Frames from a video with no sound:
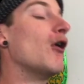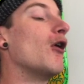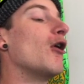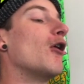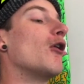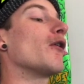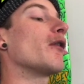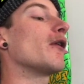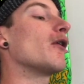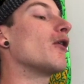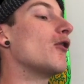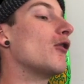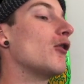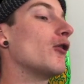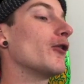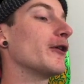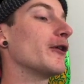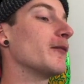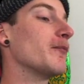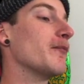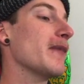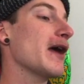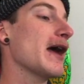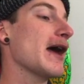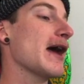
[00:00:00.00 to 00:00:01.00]
Oh, the
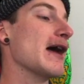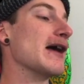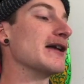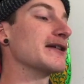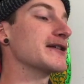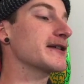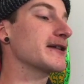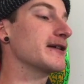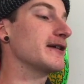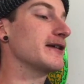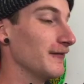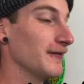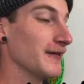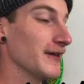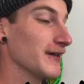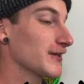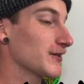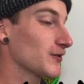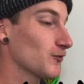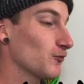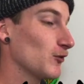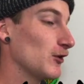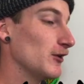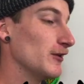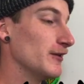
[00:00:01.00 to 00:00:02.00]
haunted mask.
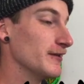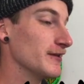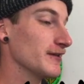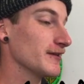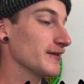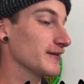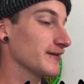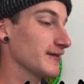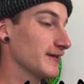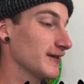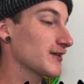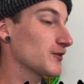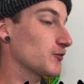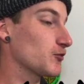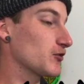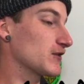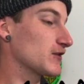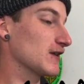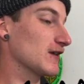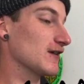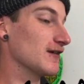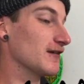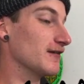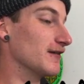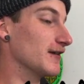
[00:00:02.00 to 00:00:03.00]
This was
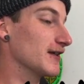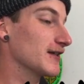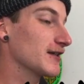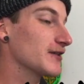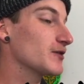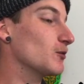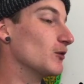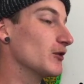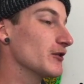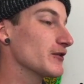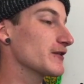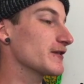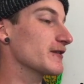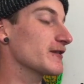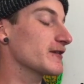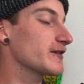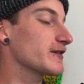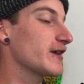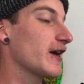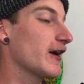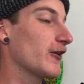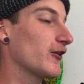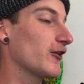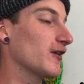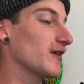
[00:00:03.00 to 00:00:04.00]
it. This was the
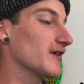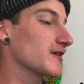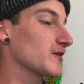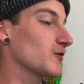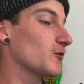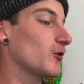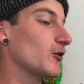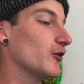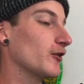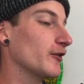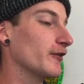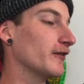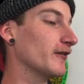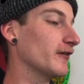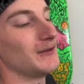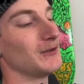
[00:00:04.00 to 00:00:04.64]
scariest one.